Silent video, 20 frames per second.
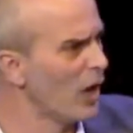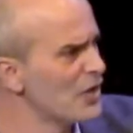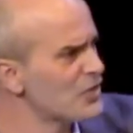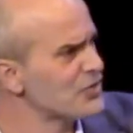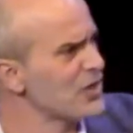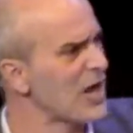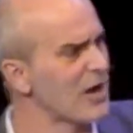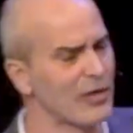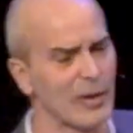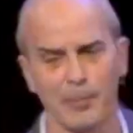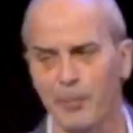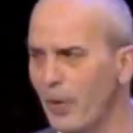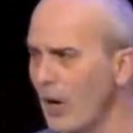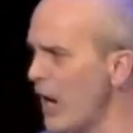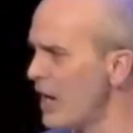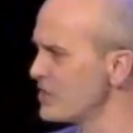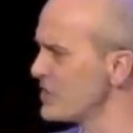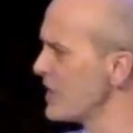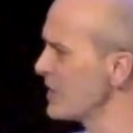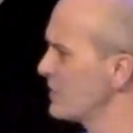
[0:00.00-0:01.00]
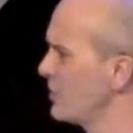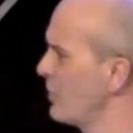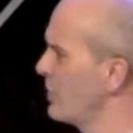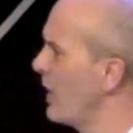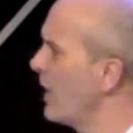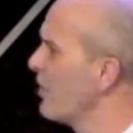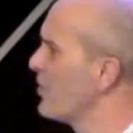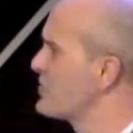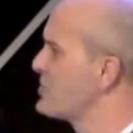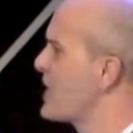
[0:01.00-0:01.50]
side of the project to the
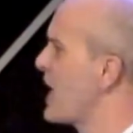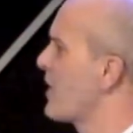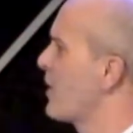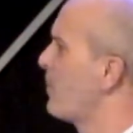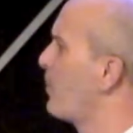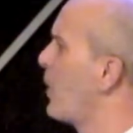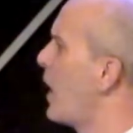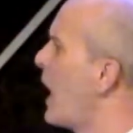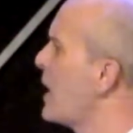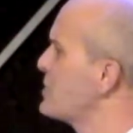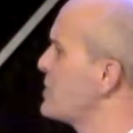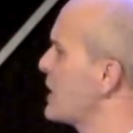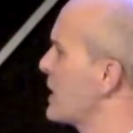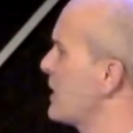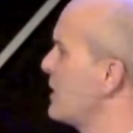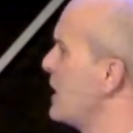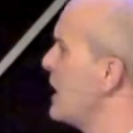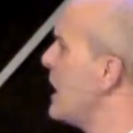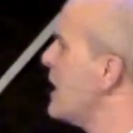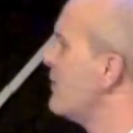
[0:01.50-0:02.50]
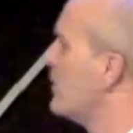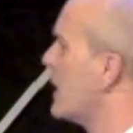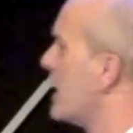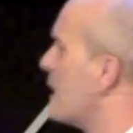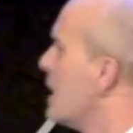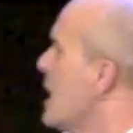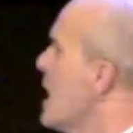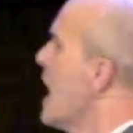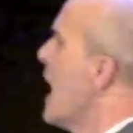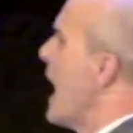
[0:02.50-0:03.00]
other side of the project in the evening,
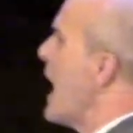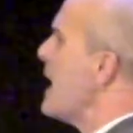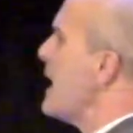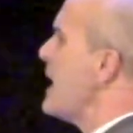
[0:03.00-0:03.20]
and he